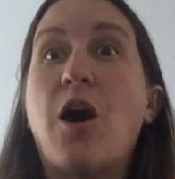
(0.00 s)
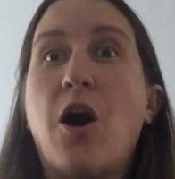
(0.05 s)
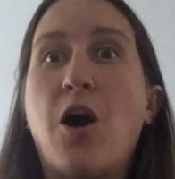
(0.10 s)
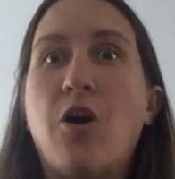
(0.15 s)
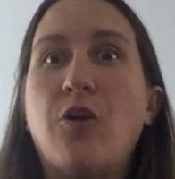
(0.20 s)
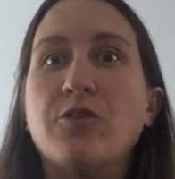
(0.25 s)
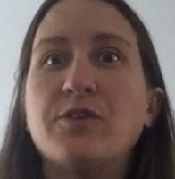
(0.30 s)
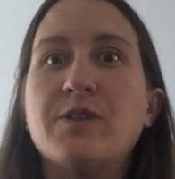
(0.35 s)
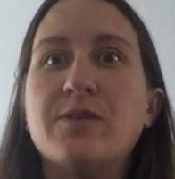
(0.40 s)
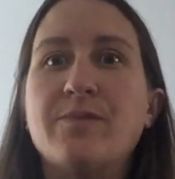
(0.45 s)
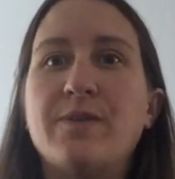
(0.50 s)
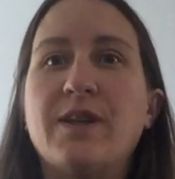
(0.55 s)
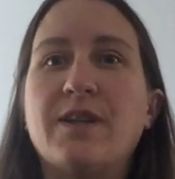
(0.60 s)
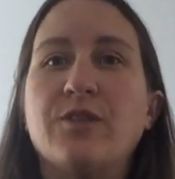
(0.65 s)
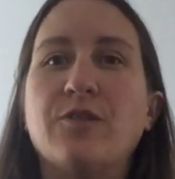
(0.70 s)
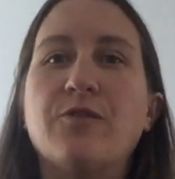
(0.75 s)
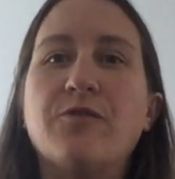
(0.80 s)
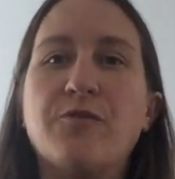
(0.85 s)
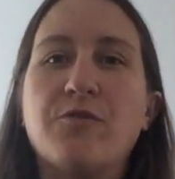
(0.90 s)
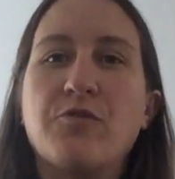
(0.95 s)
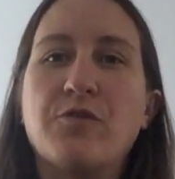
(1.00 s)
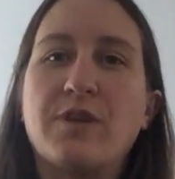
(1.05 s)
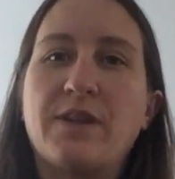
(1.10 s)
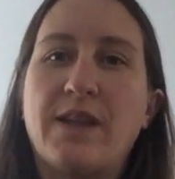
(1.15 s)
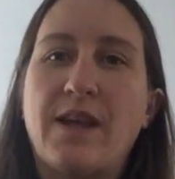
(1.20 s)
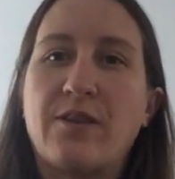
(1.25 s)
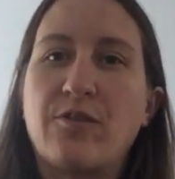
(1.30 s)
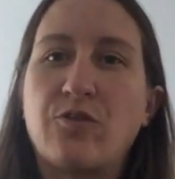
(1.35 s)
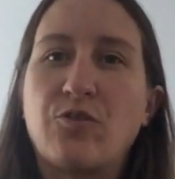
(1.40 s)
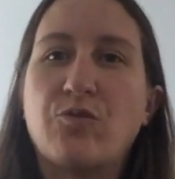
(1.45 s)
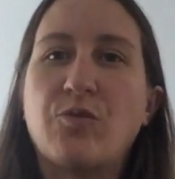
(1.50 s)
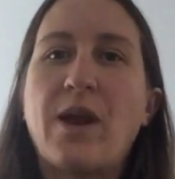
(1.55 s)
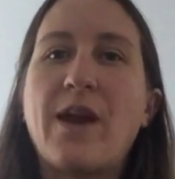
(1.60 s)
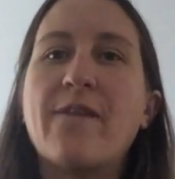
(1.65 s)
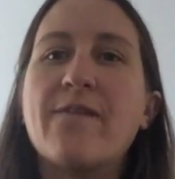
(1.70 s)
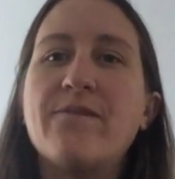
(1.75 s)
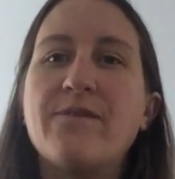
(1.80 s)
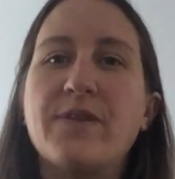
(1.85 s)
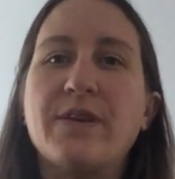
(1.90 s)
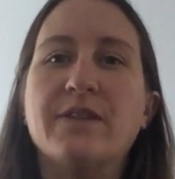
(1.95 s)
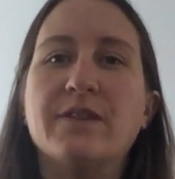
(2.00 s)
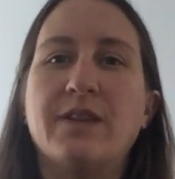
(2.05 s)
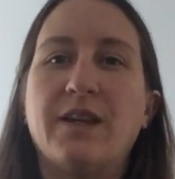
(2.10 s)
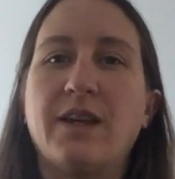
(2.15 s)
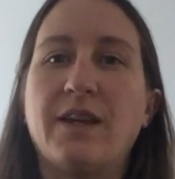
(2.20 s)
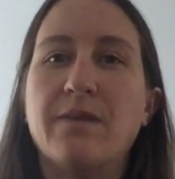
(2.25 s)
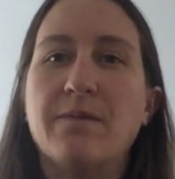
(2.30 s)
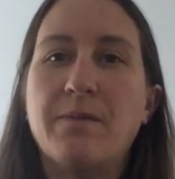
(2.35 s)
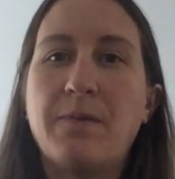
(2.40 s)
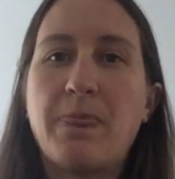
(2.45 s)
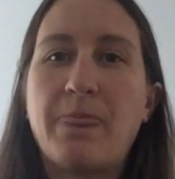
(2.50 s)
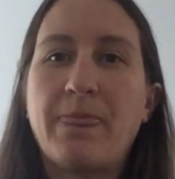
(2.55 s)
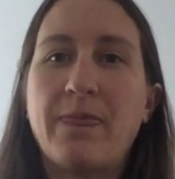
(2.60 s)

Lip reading: ultimate euphoria, that great feeling